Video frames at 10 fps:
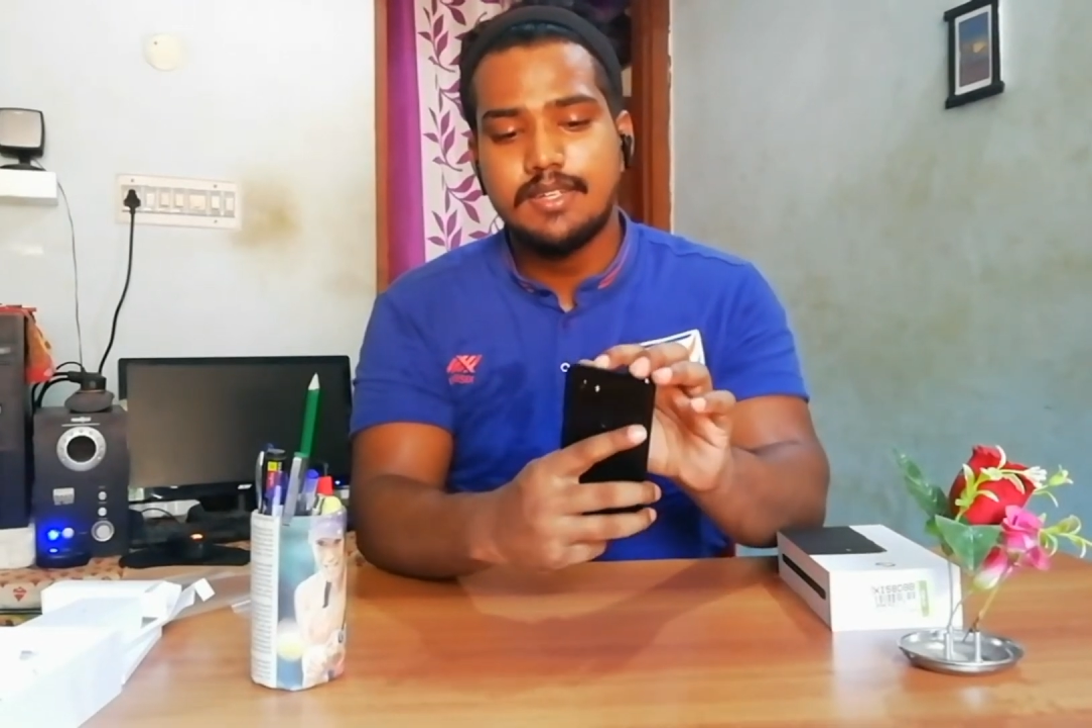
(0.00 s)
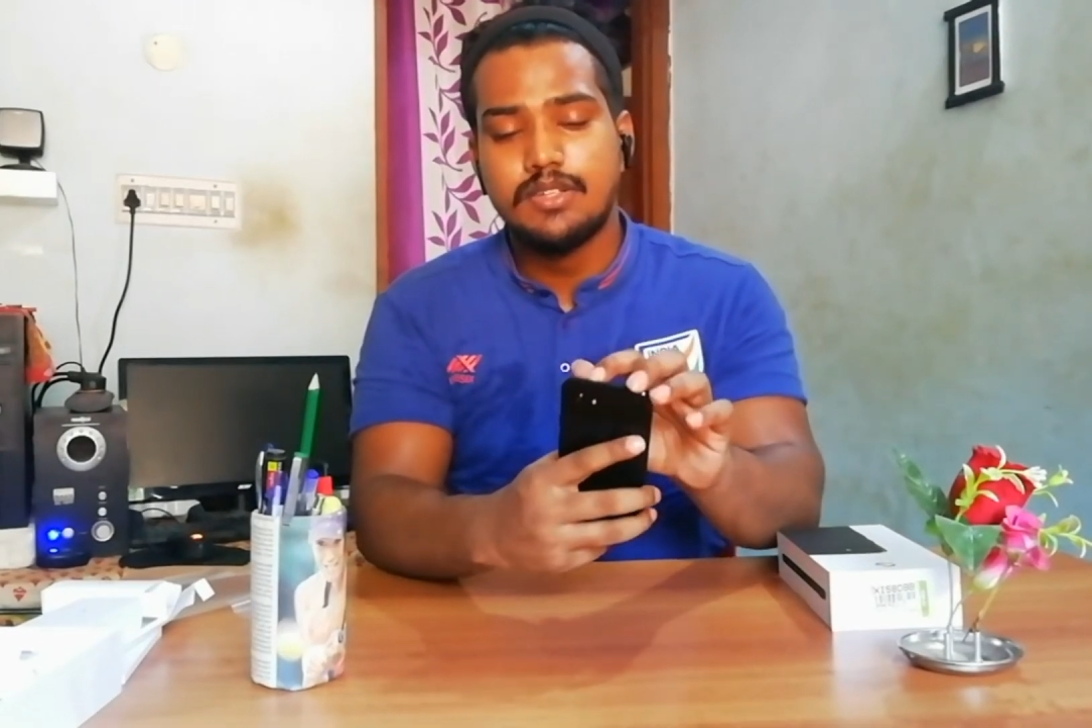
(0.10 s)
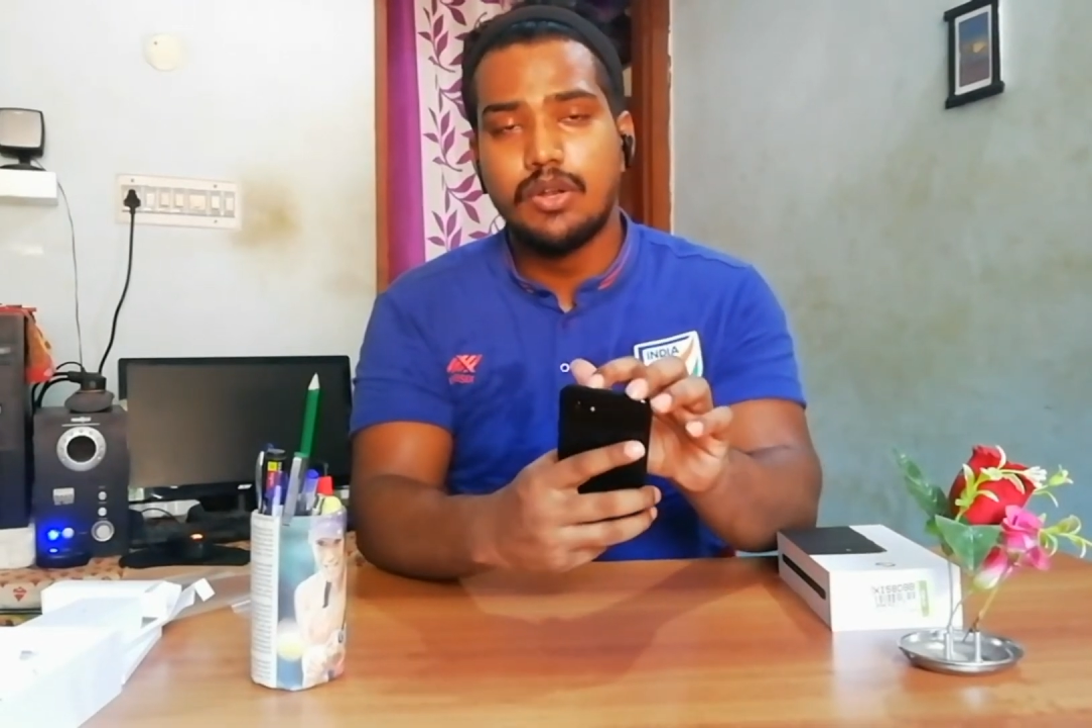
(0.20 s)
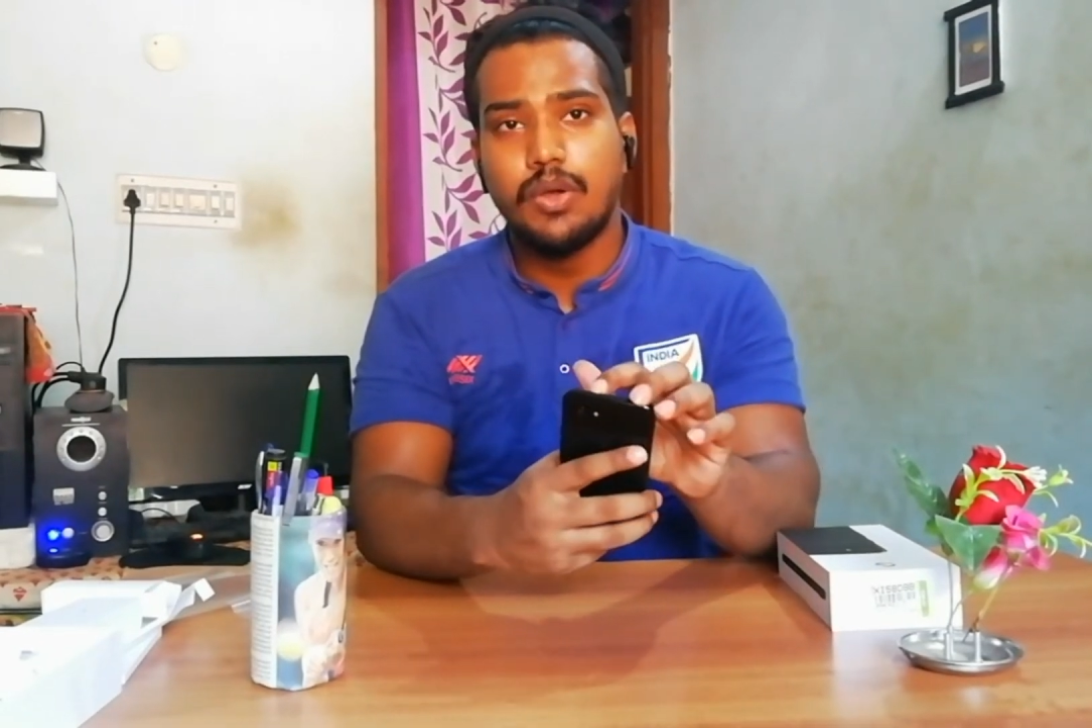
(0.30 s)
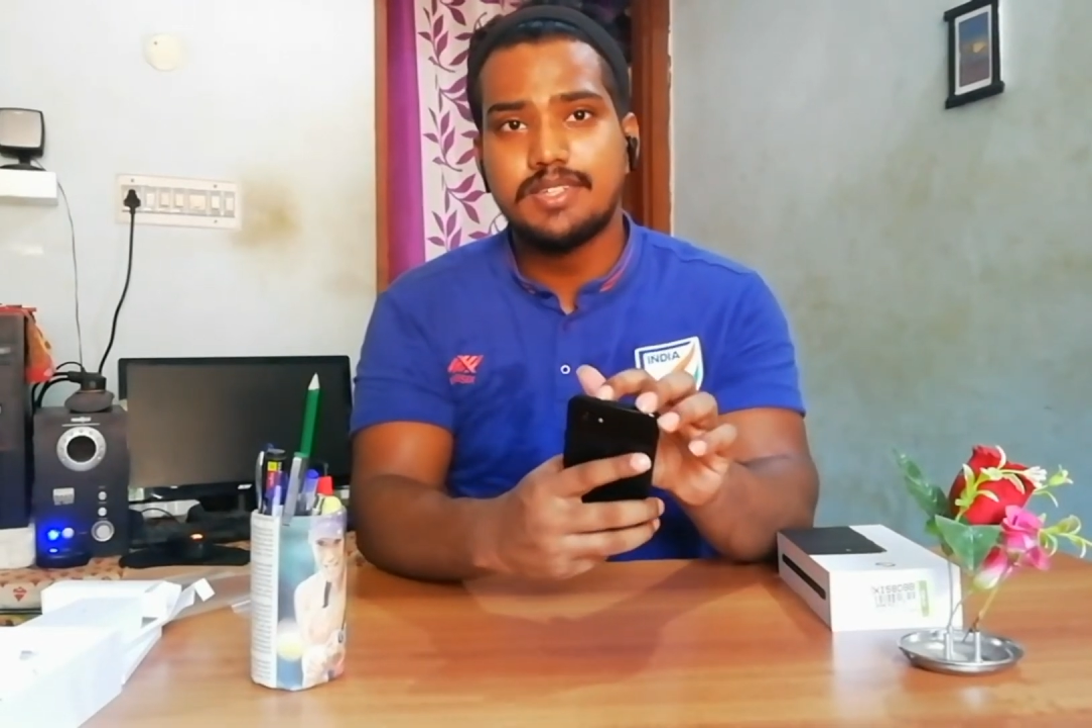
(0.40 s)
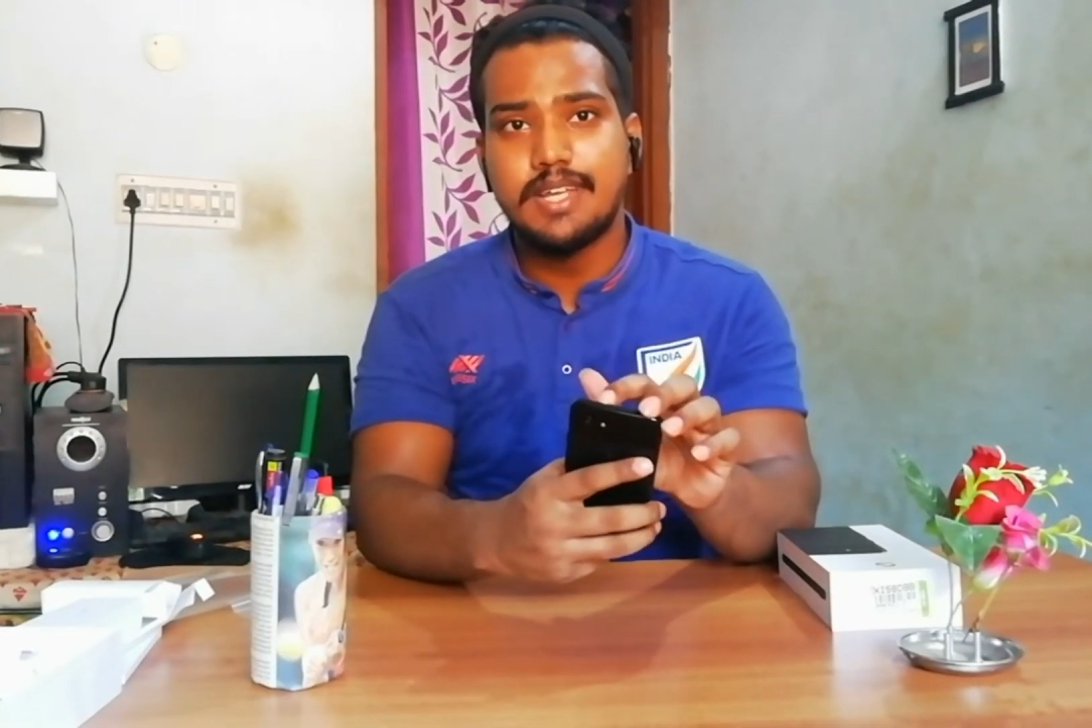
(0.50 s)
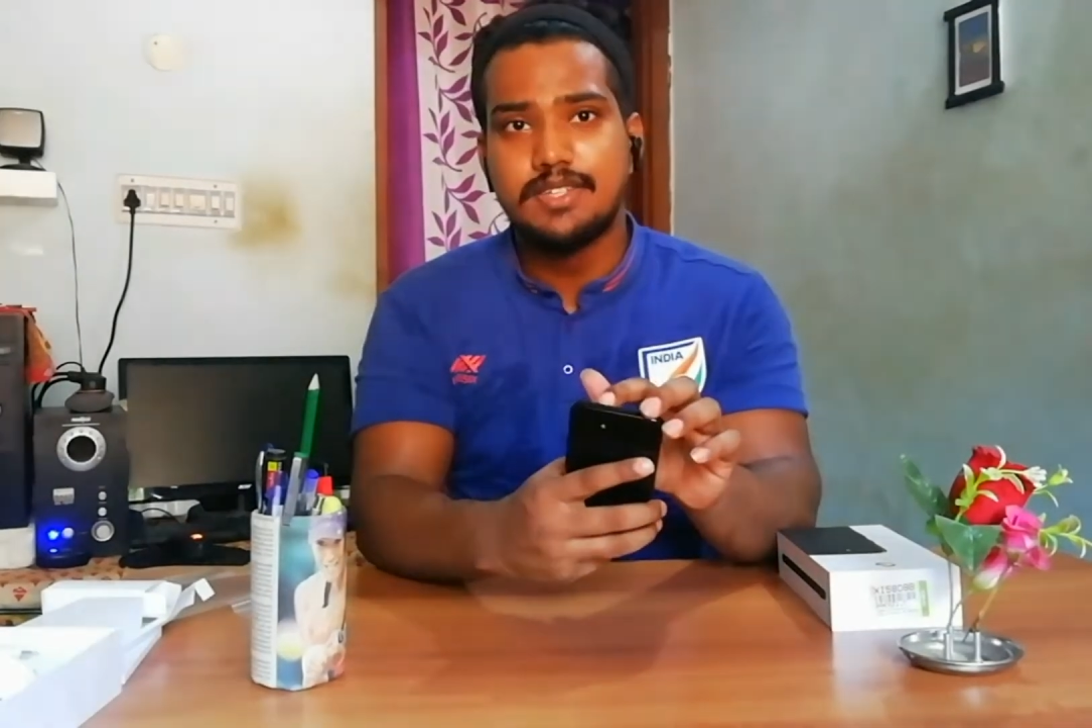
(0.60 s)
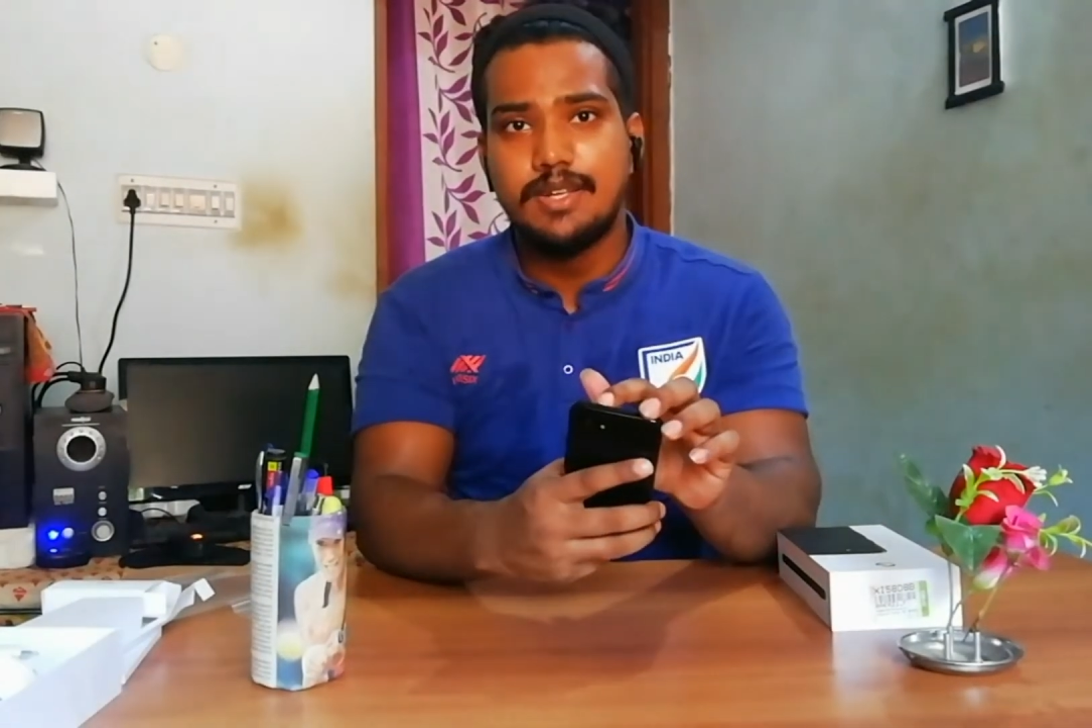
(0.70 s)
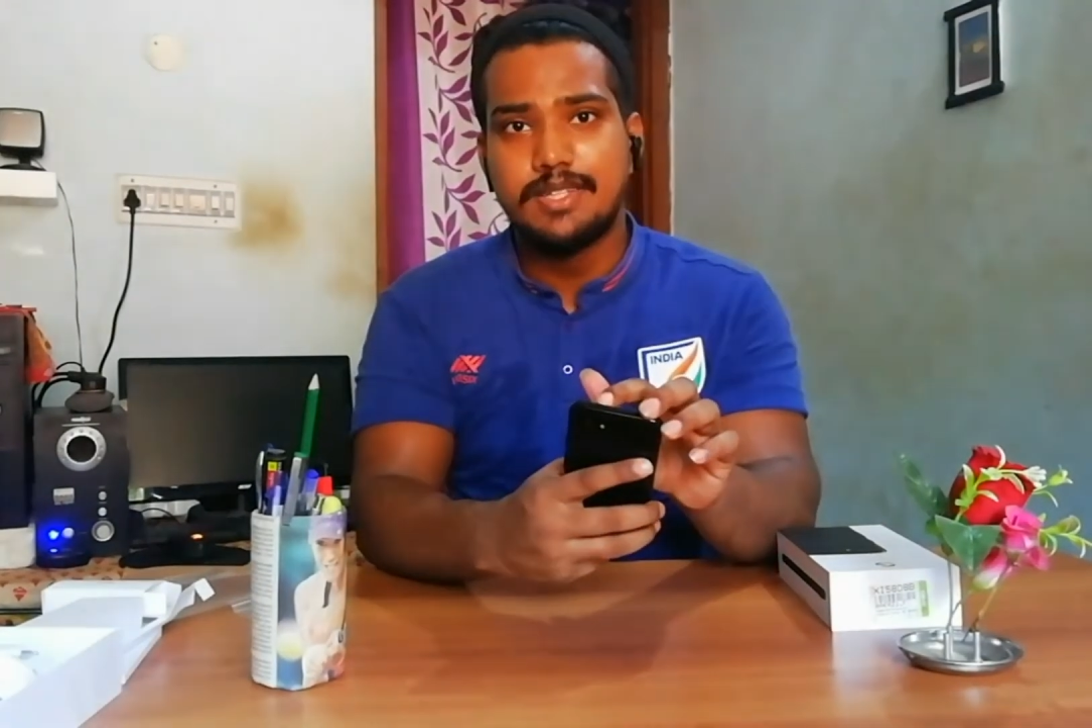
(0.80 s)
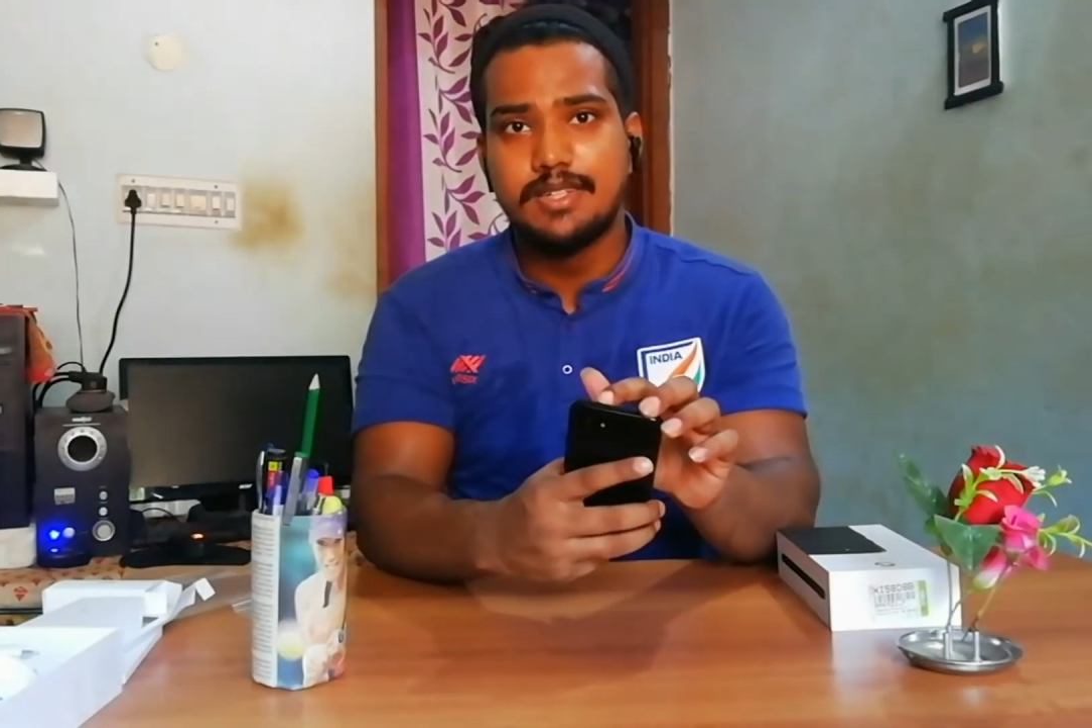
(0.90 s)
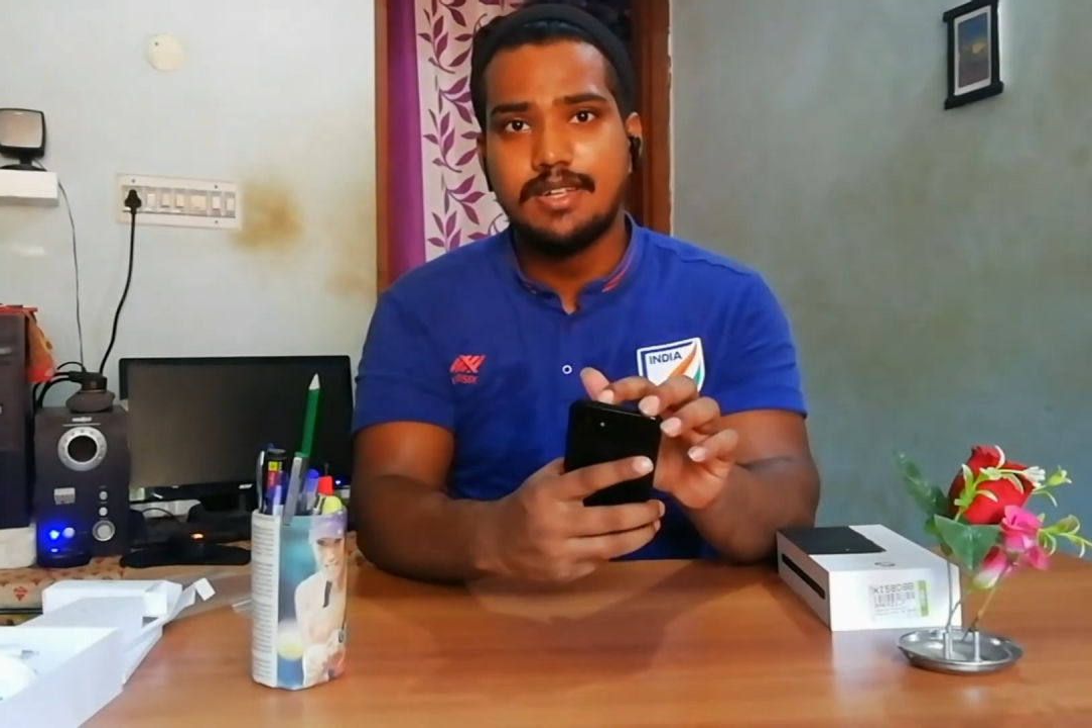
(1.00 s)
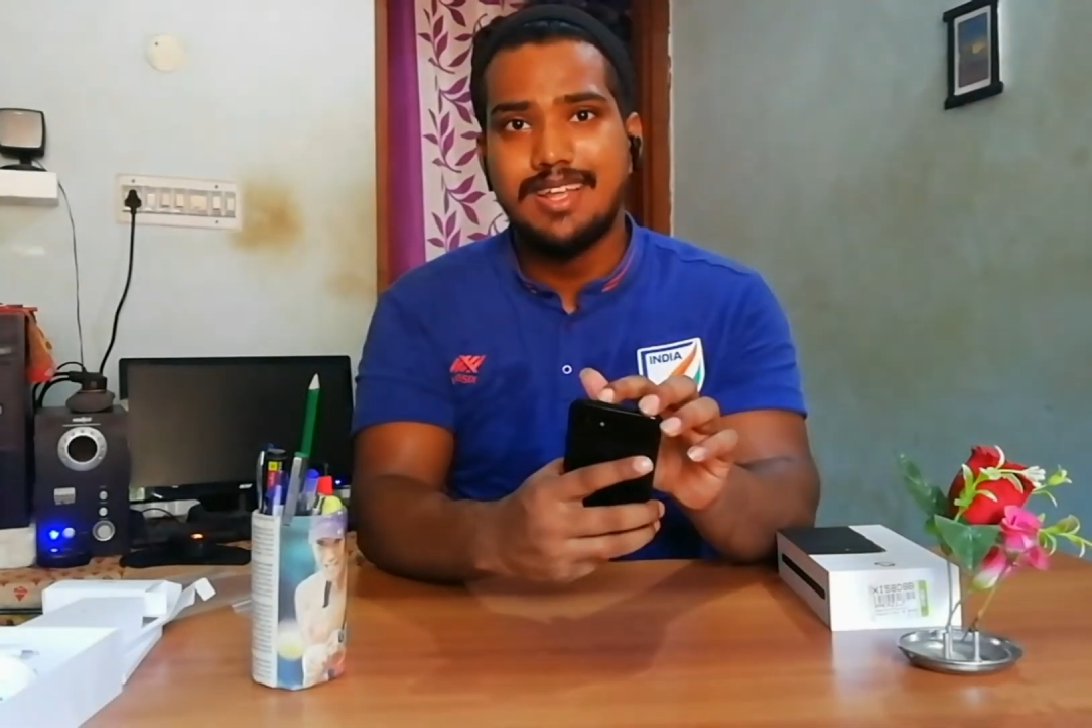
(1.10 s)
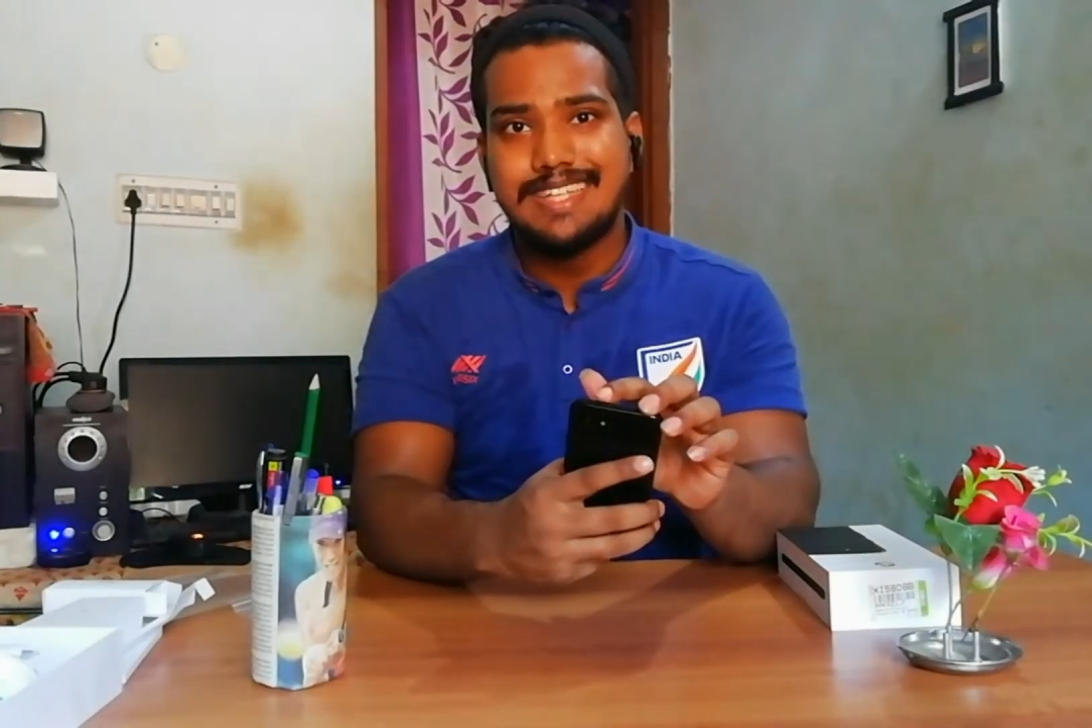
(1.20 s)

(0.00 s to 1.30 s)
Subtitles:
the noise cancellation